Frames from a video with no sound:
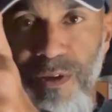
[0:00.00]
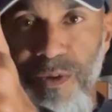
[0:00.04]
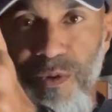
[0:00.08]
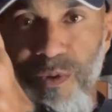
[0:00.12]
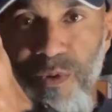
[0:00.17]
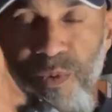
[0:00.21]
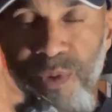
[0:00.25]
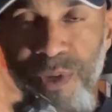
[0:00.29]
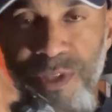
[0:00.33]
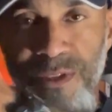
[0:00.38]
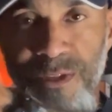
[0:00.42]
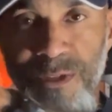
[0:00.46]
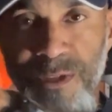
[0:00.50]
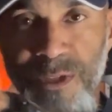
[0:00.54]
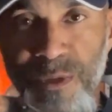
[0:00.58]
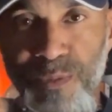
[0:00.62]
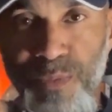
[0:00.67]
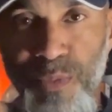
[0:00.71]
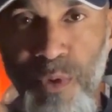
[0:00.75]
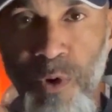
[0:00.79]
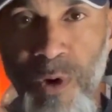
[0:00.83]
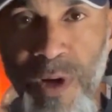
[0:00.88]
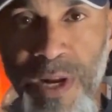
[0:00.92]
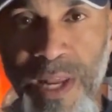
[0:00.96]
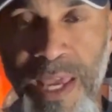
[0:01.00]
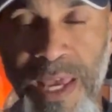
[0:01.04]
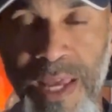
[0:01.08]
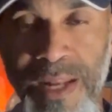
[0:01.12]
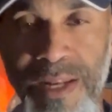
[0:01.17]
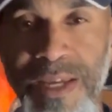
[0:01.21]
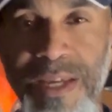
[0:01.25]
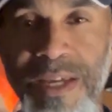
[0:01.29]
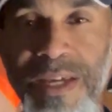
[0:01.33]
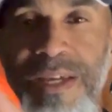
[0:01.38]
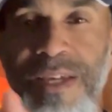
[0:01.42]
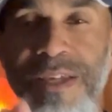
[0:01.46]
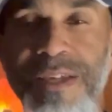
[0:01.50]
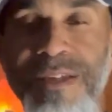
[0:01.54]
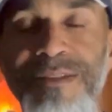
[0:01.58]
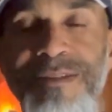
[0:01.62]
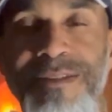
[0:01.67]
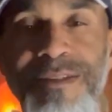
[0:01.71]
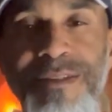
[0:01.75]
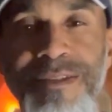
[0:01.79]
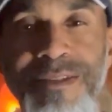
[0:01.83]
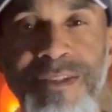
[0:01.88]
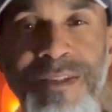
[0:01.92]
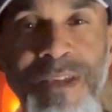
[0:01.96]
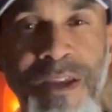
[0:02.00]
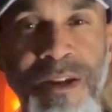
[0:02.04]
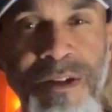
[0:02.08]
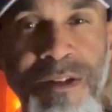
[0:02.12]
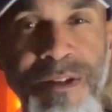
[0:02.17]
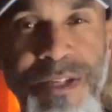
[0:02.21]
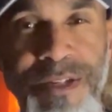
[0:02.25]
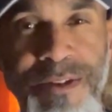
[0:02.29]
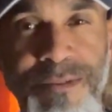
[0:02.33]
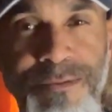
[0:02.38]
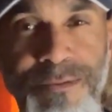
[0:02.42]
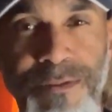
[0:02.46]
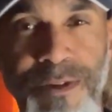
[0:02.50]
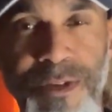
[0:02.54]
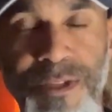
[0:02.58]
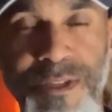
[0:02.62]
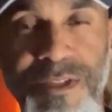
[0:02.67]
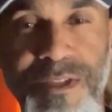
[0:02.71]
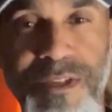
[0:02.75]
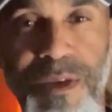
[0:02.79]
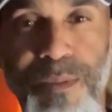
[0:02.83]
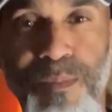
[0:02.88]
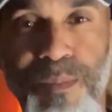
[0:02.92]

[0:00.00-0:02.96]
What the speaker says: with the support hand. It's a subtle difference,